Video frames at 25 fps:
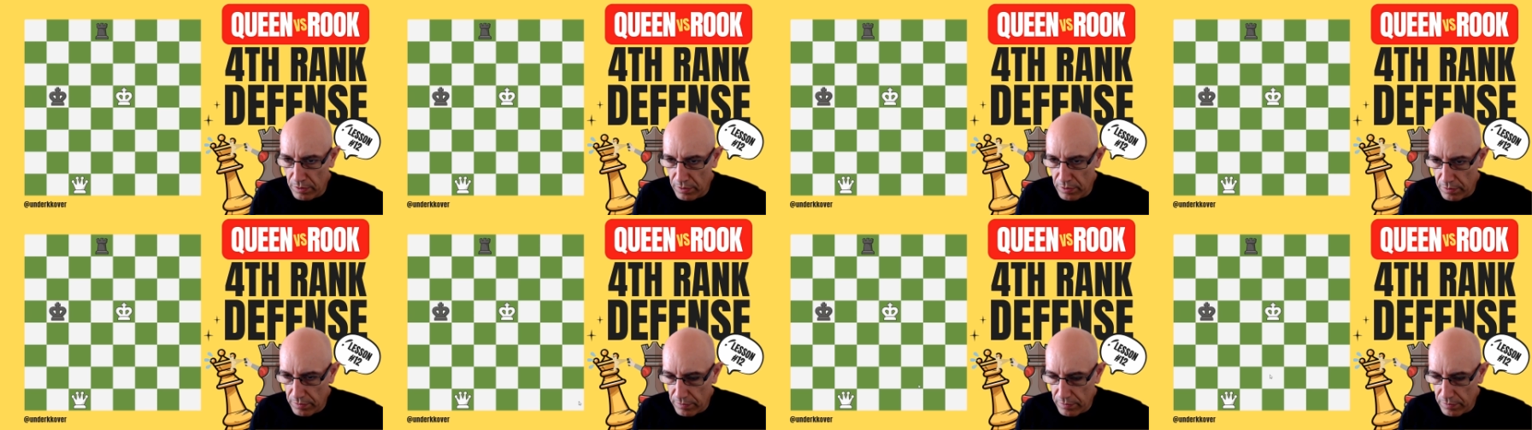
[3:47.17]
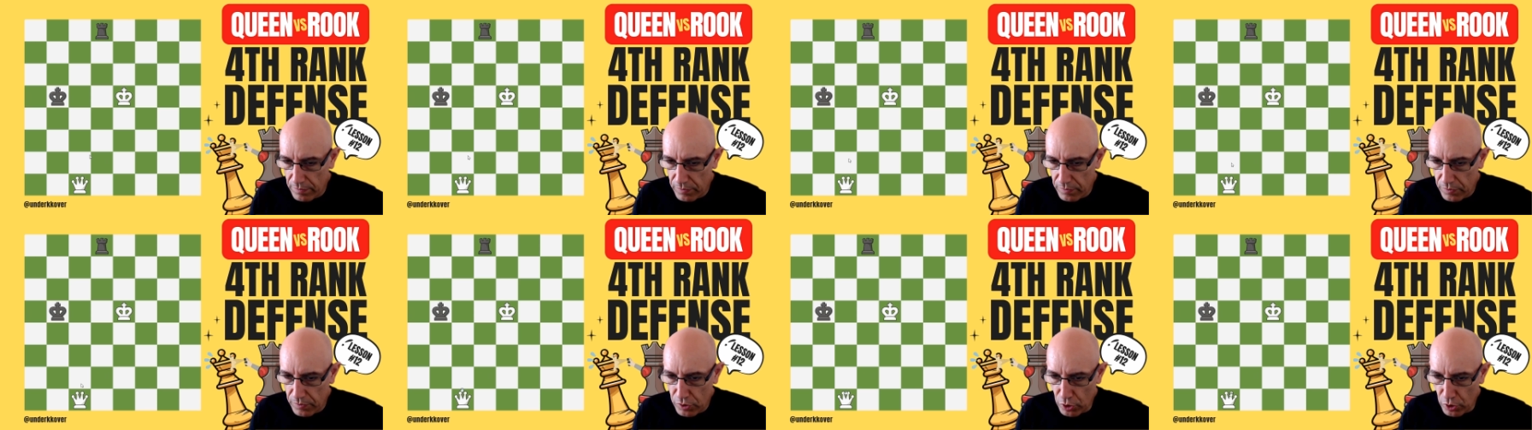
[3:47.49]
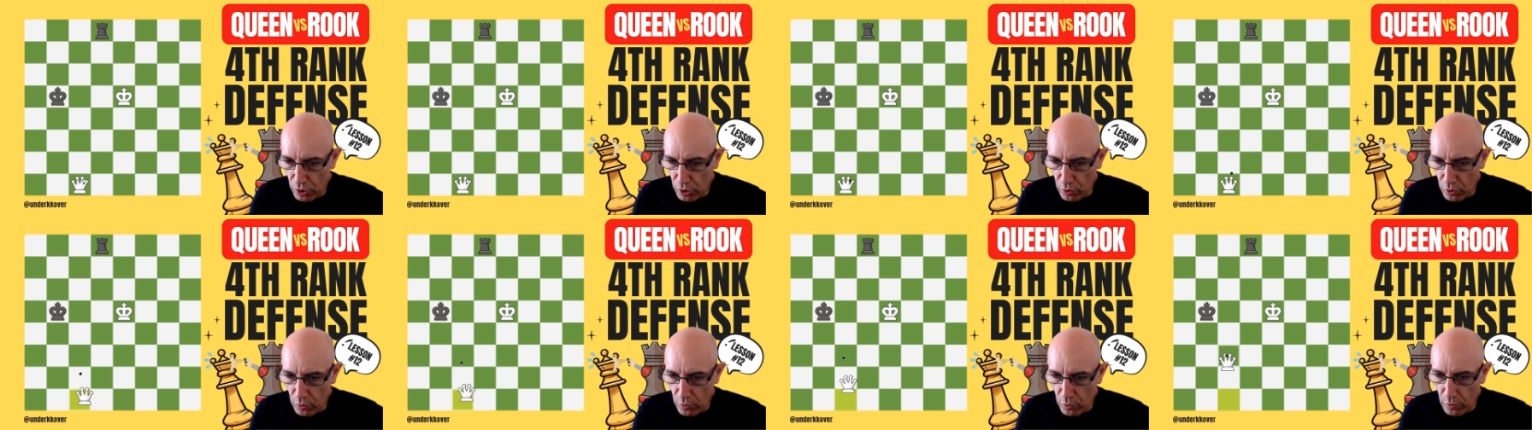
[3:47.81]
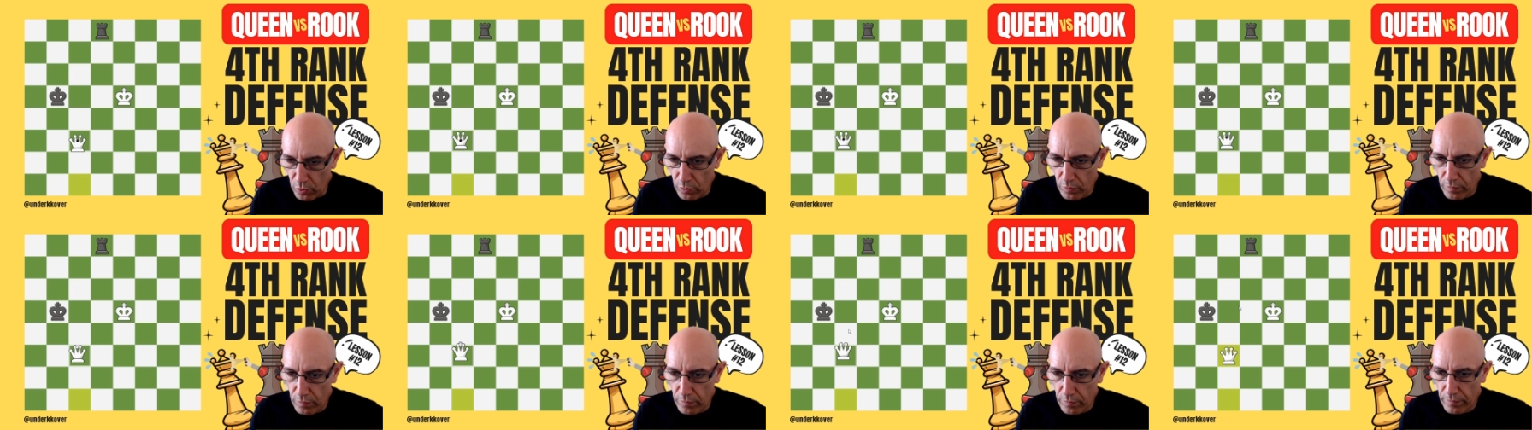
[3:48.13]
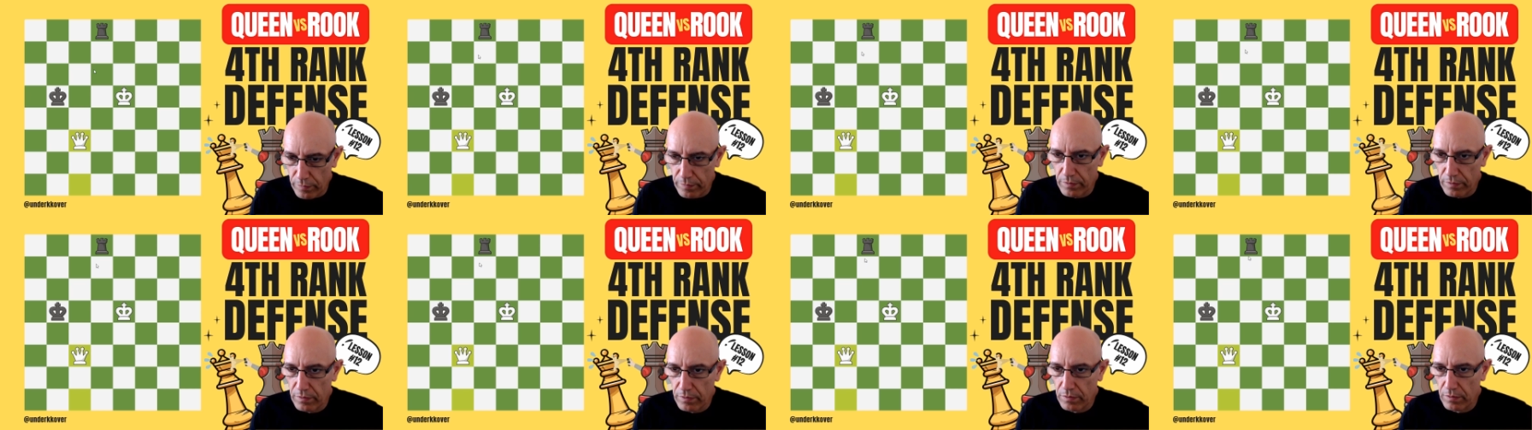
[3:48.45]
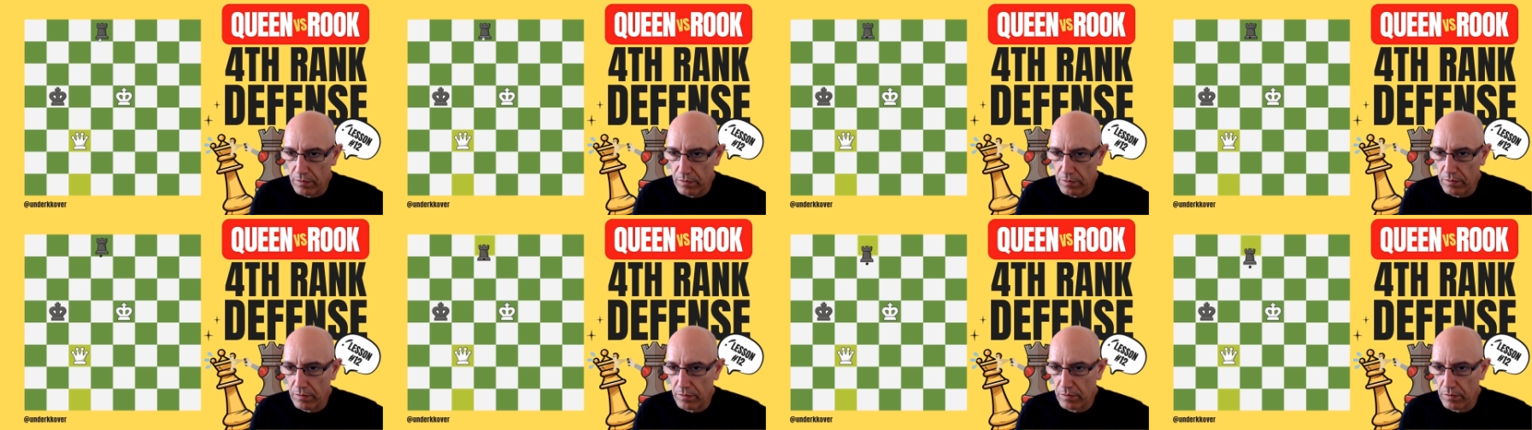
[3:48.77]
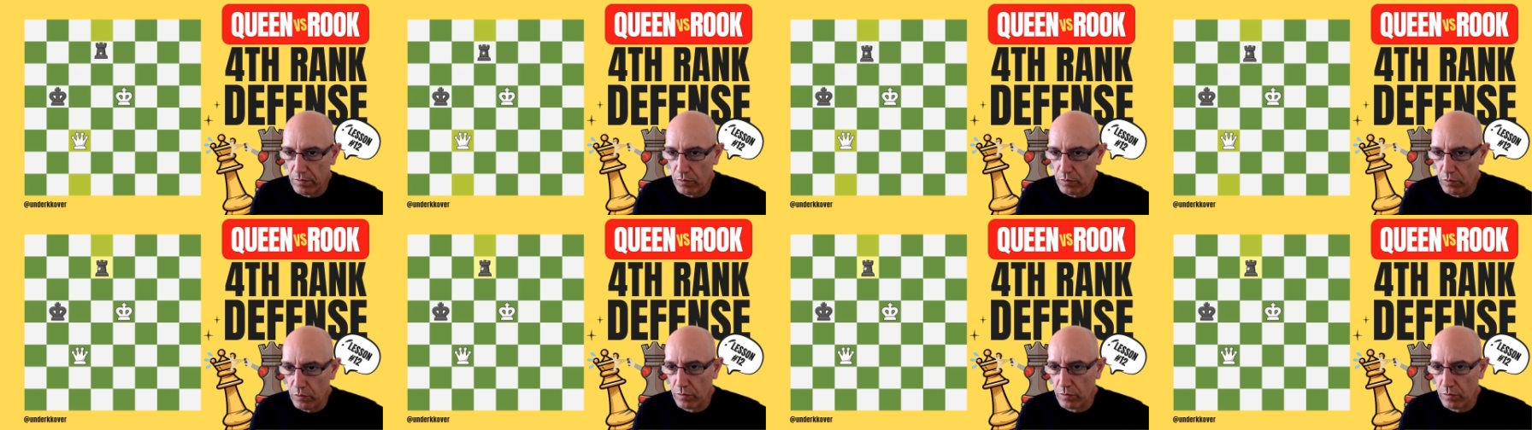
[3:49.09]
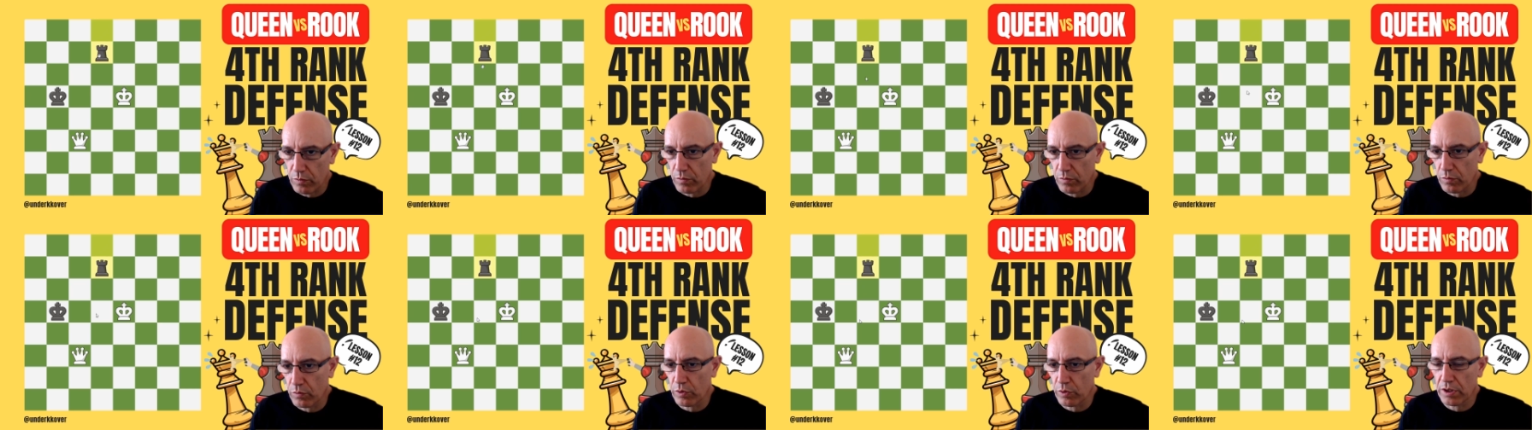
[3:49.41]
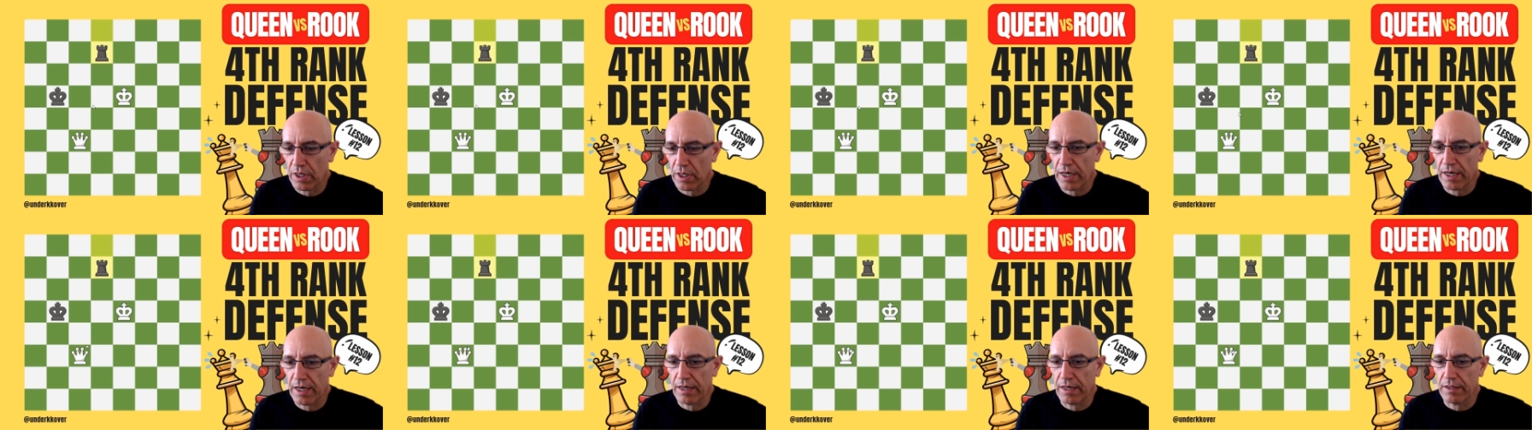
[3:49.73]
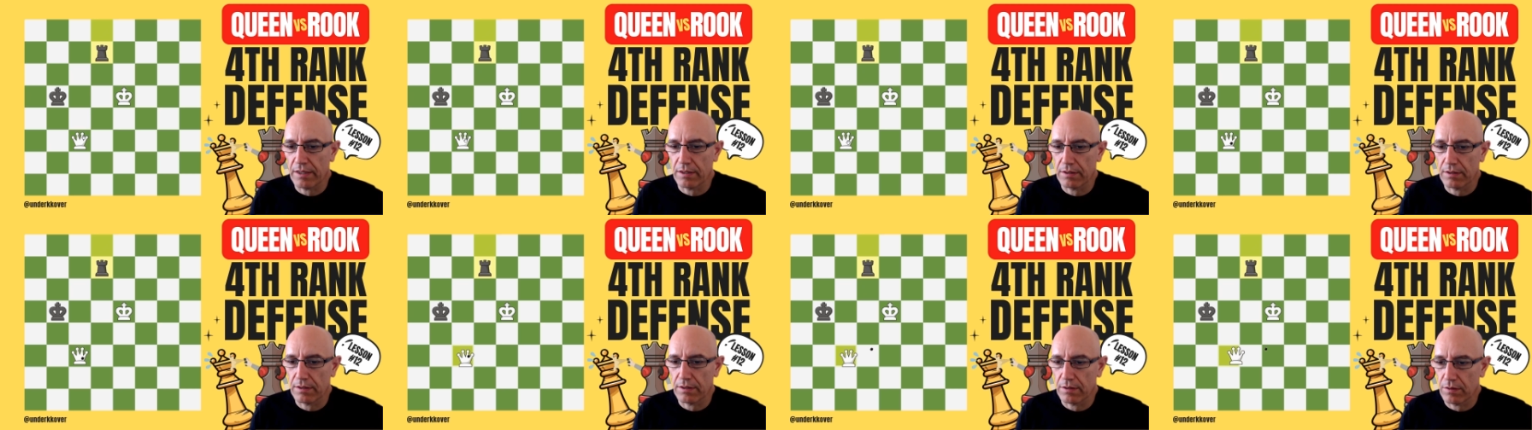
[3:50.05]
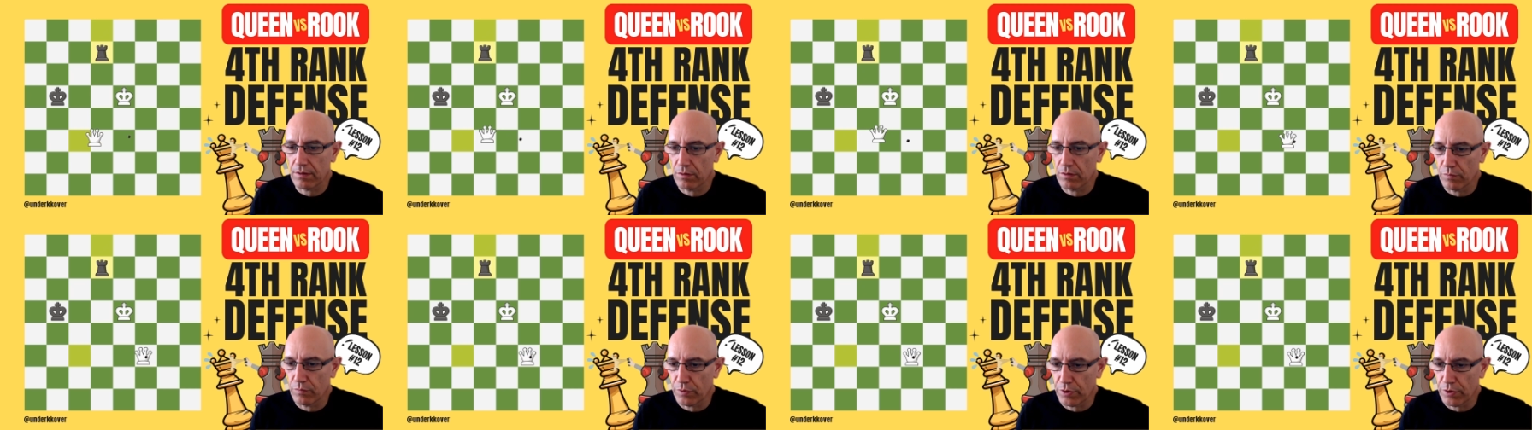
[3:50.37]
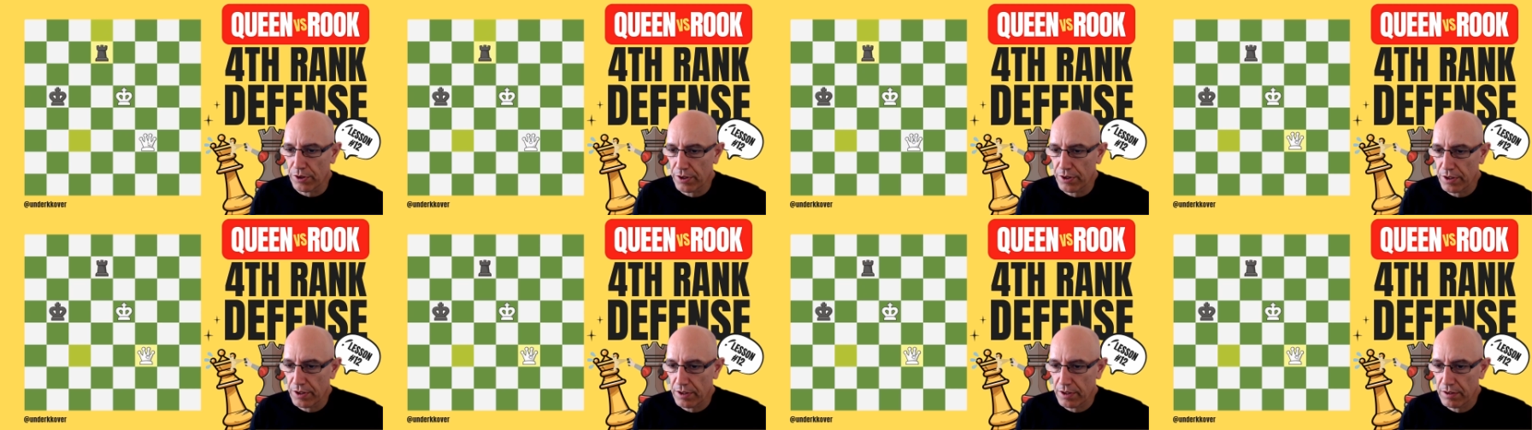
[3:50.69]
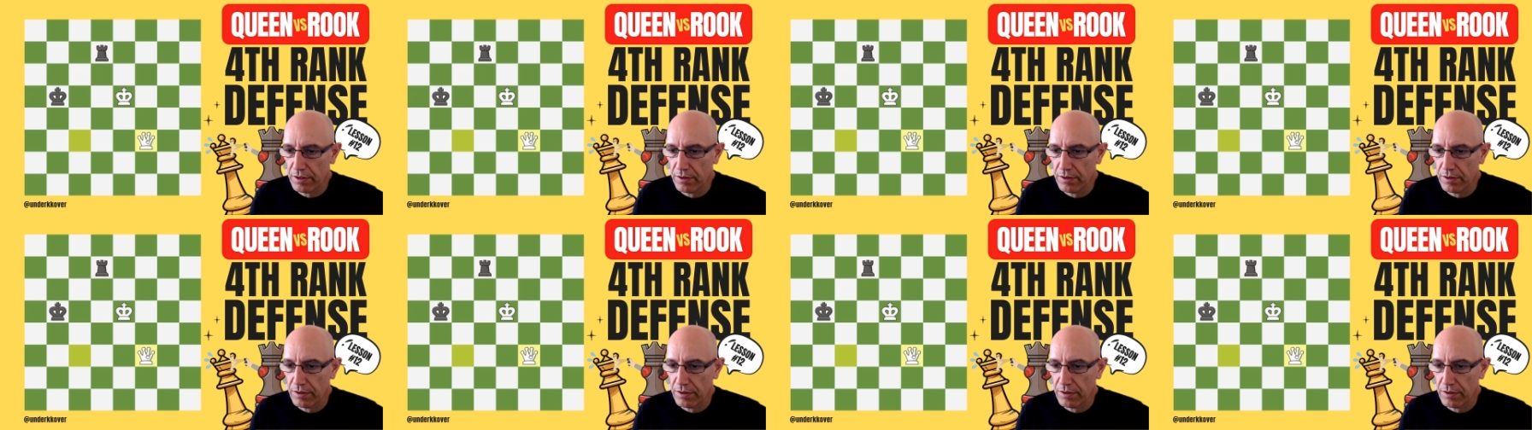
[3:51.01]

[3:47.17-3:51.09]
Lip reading: So we are over here.